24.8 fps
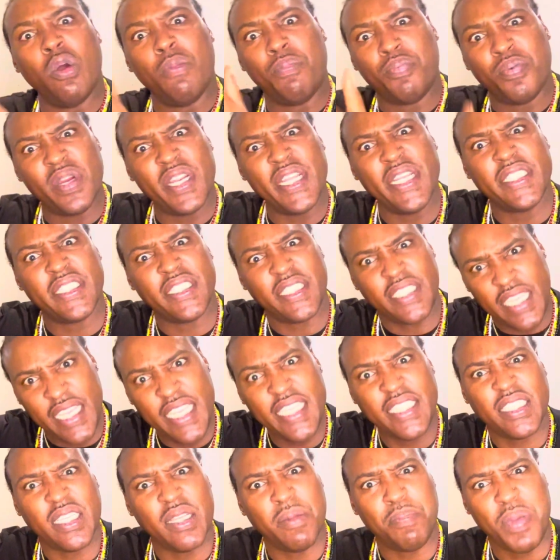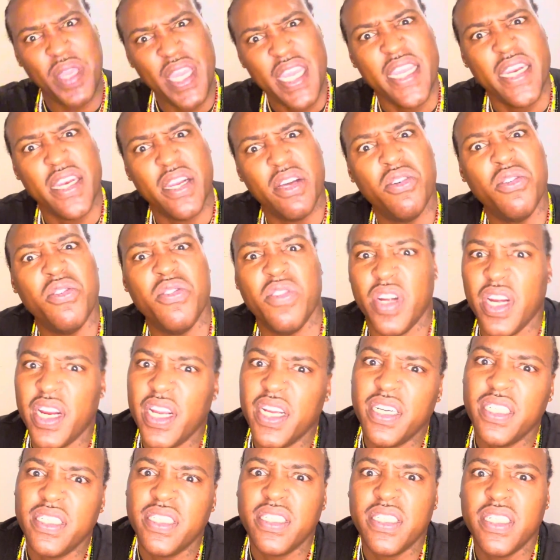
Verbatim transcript: bring Cesar Pina on there,